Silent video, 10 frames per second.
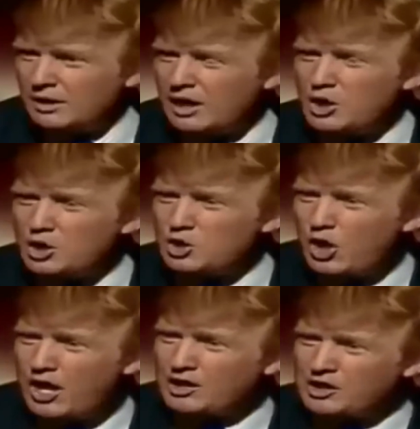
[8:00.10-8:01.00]
And you're
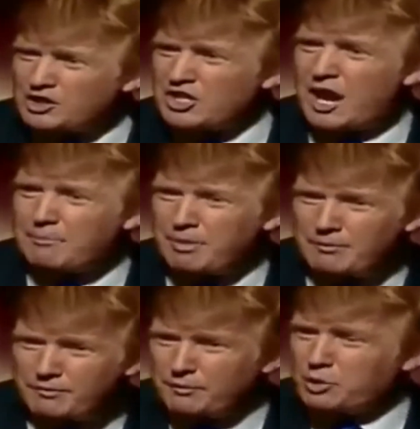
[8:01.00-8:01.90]
trying to stop
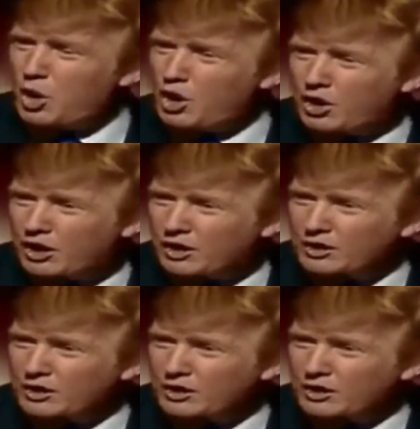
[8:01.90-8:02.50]
him from talking.